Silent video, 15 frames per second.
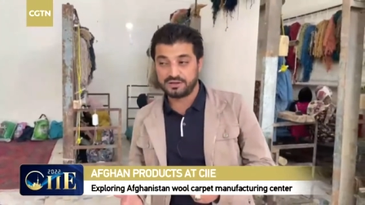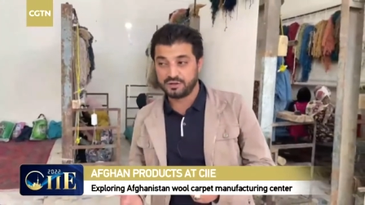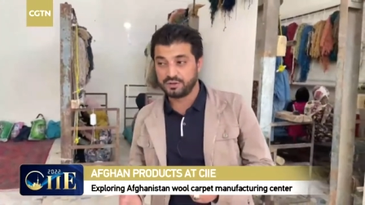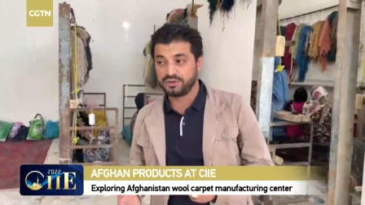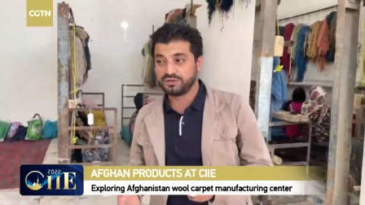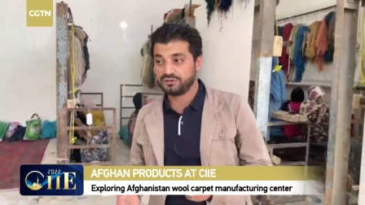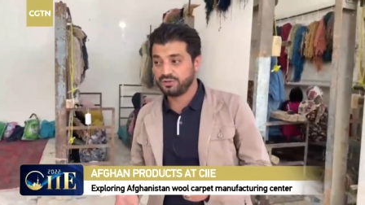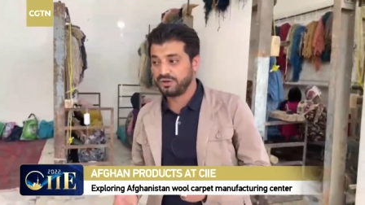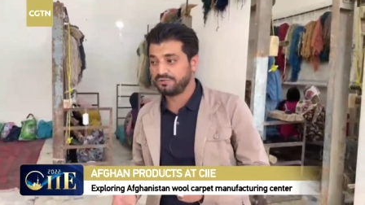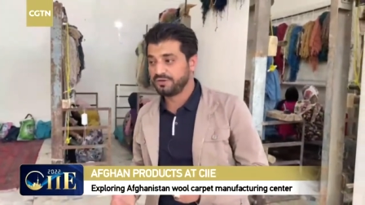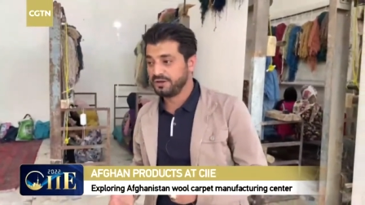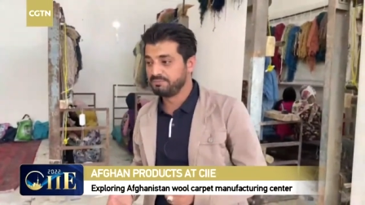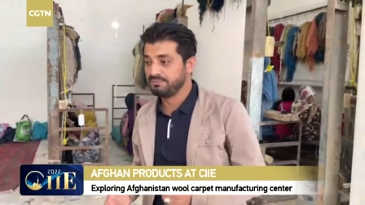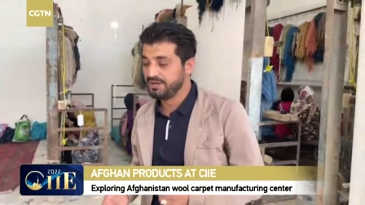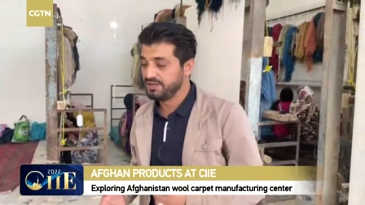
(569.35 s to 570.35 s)
according to
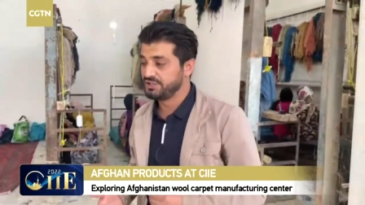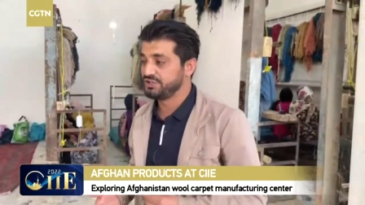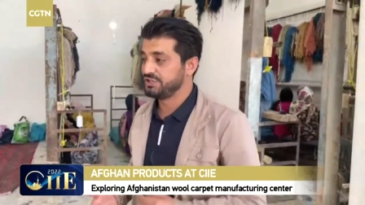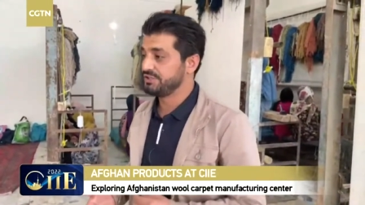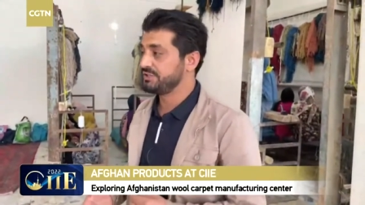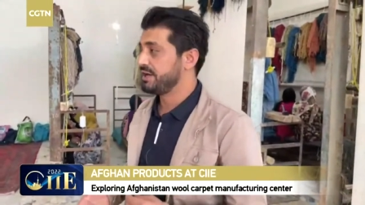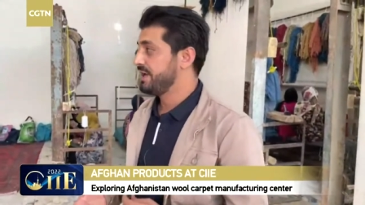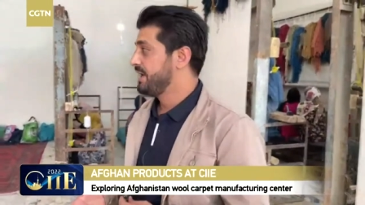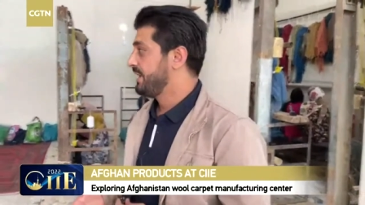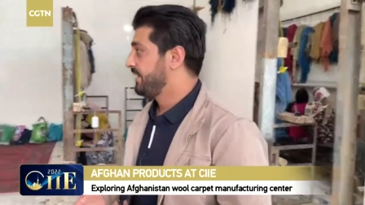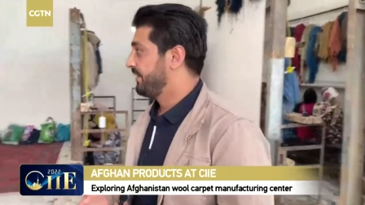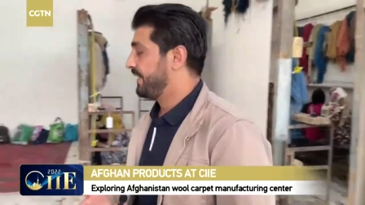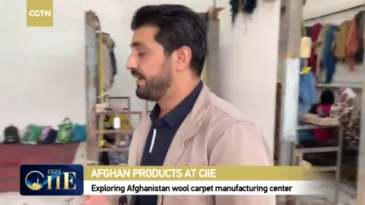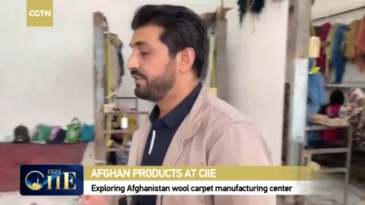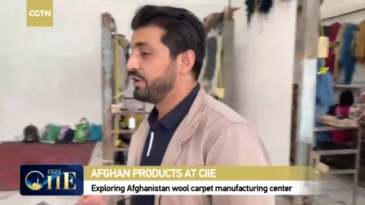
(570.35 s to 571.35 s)
Afghan merchants
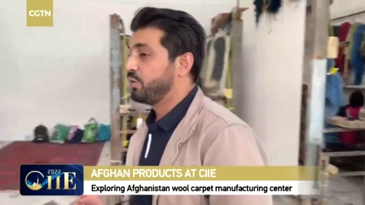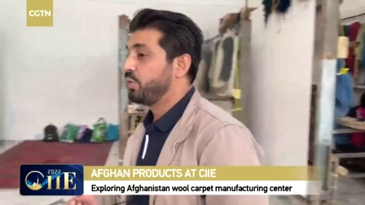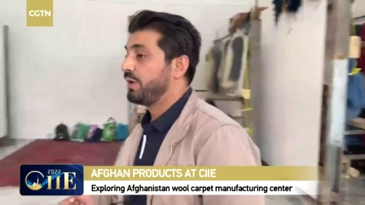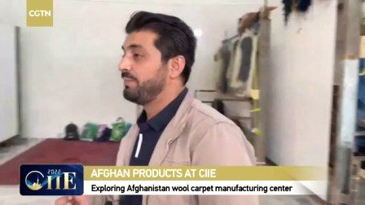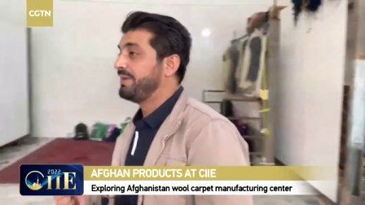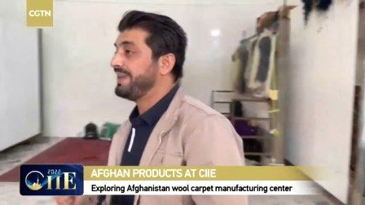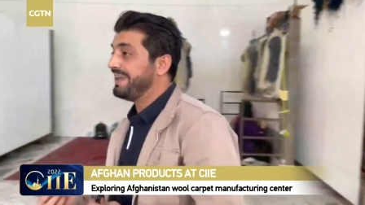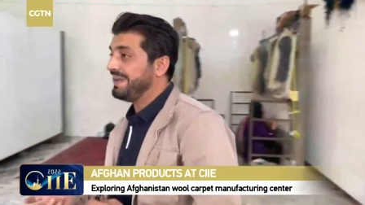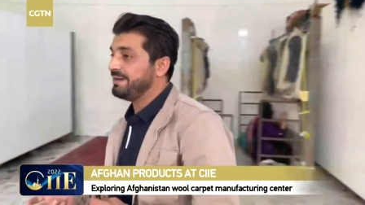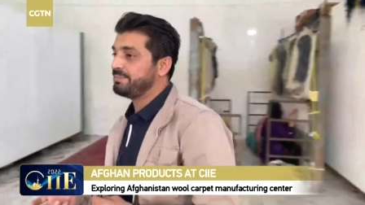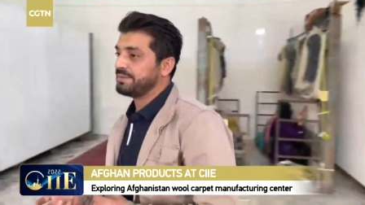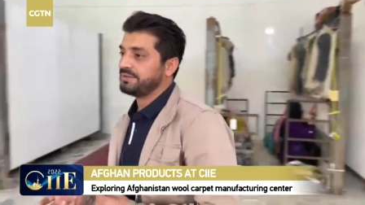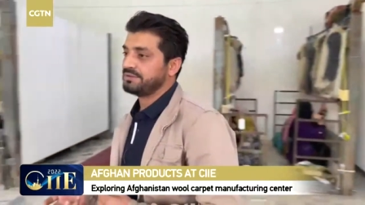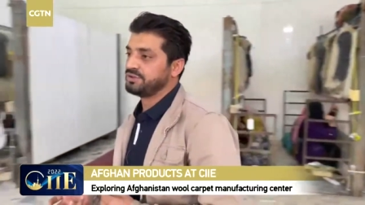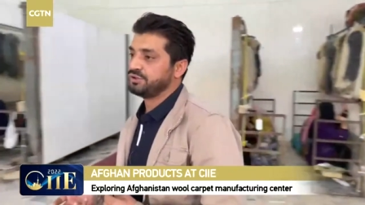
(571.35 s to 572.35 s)
that they will be
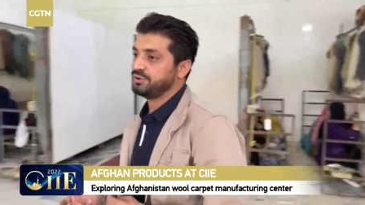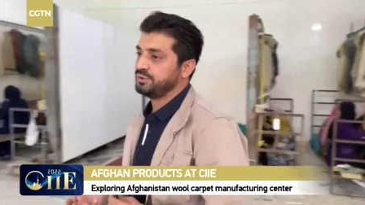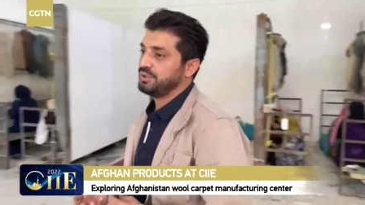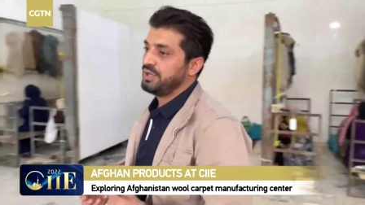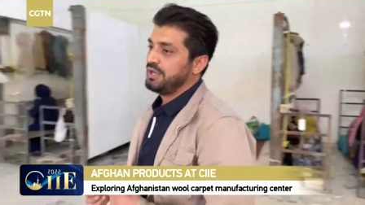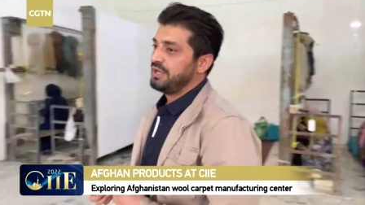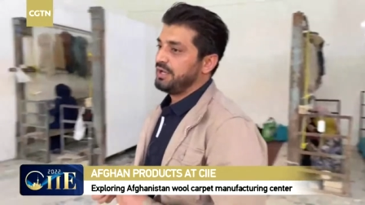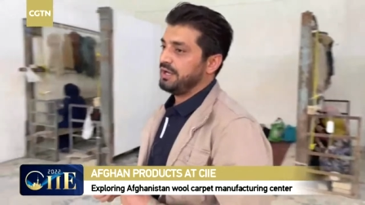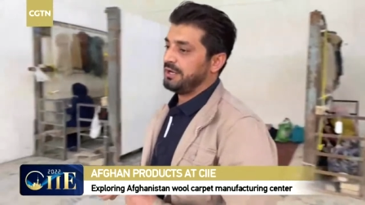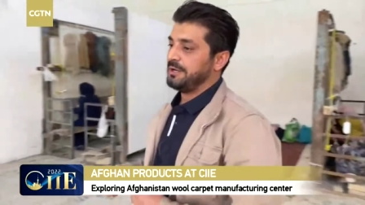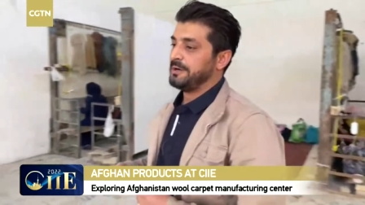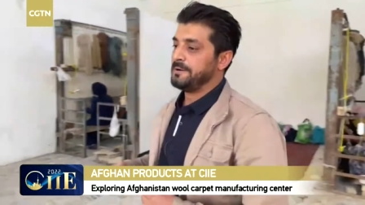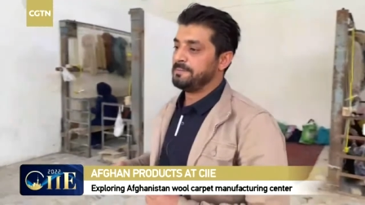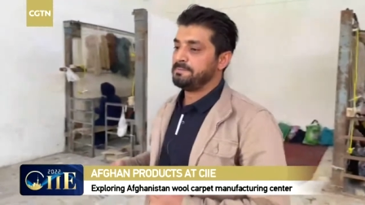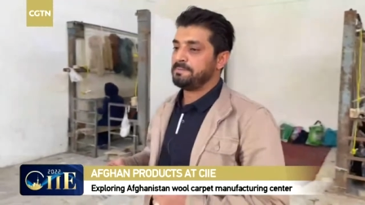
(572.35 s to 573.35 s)
able to
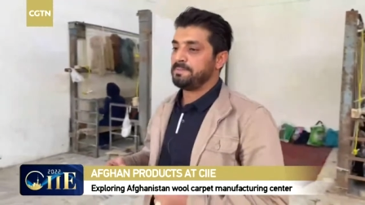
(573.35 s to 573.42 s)
uh,